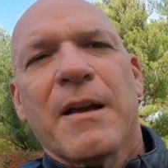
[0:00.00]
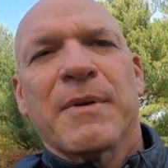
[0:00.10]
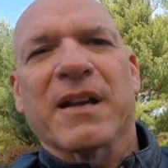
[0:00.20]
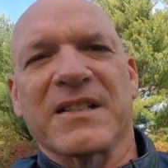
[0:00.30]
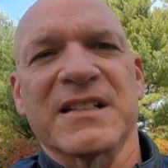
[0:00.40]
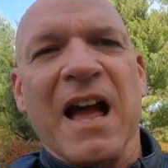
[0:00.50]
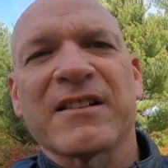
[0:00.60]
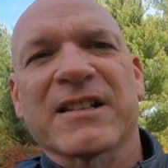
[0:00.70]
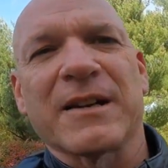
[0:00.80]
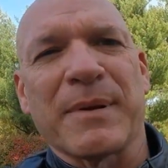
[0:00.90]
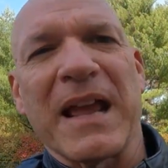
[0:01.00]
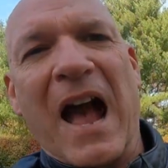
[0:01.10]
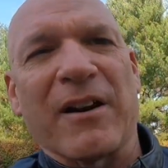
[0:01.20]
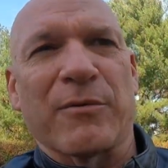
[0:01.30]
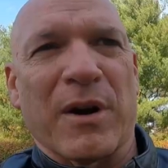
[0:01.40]
because now it's going to be
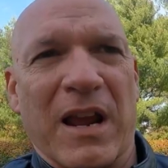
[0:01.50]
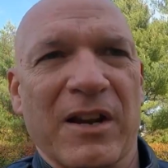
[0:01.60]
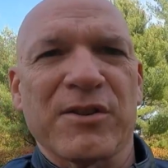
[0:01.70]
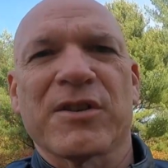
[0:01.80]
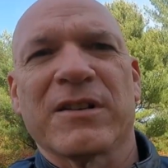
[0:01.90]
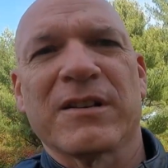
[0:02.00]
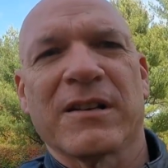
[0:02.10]
out of range.